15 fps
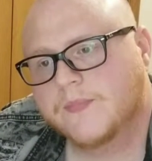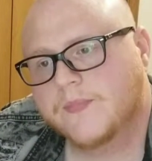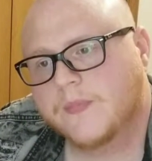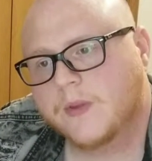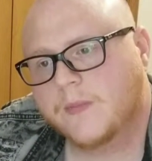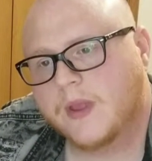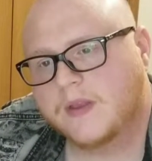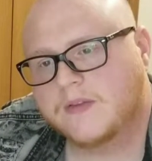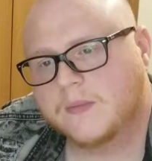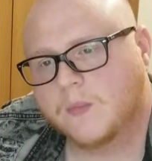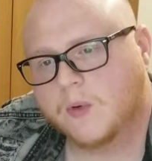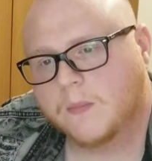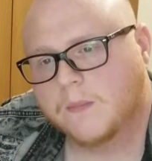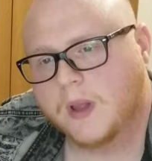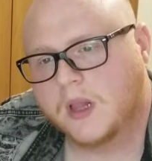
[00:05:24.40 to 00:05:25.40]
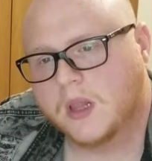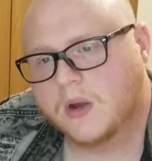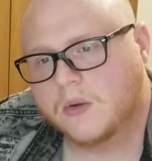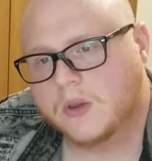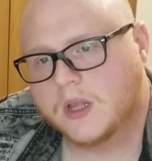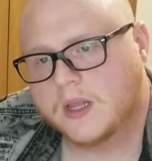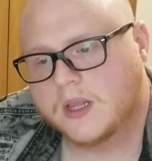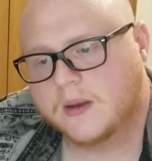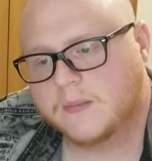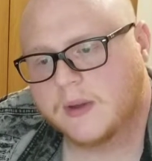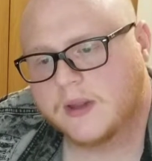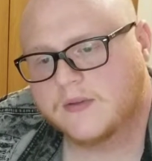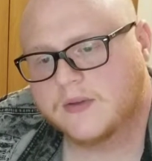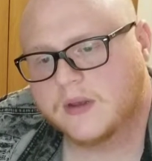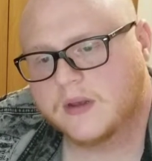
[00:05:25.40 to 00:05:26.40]
mellow. Like it
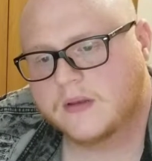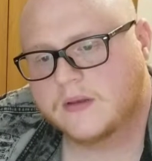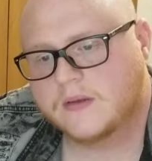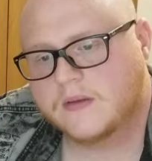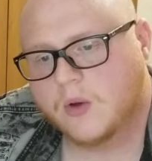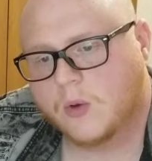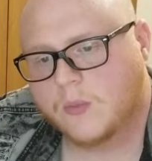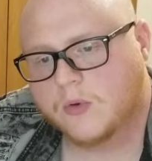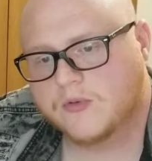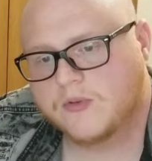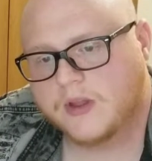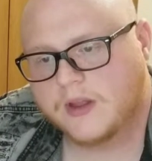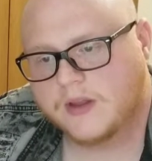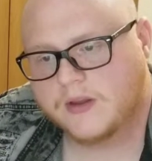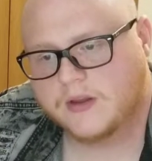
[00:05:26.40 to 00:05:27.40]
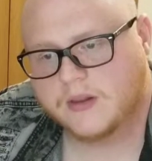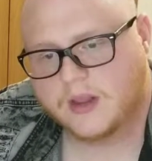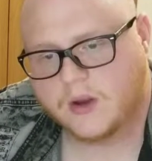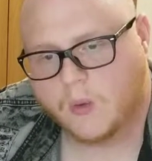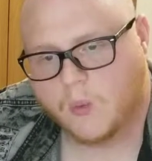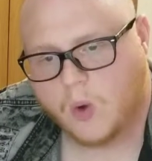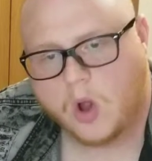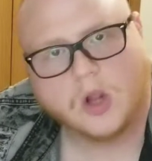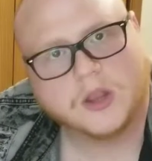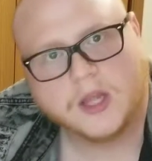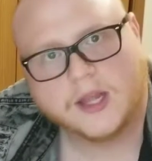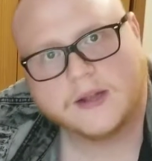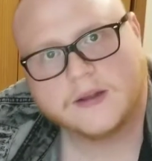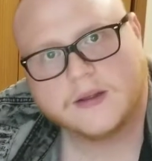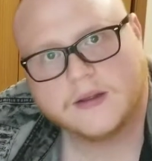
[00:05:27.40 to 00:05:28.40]
makes it almost like a
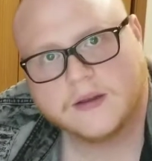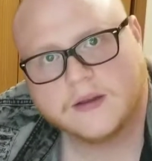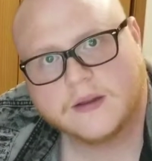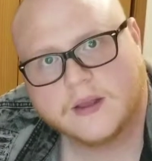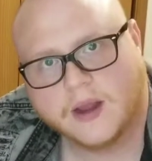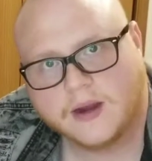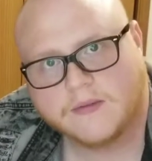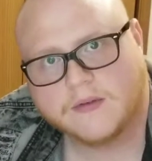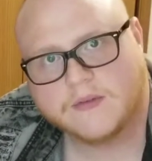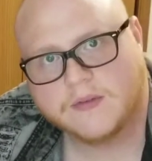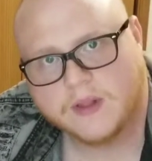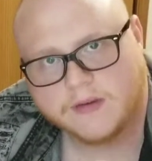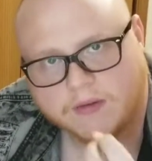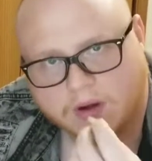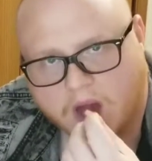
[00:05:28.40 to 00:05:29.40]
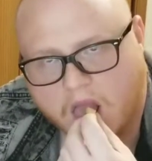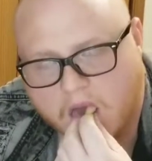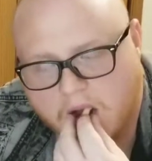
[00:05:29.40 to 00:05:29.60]
walnut kind of a flavor.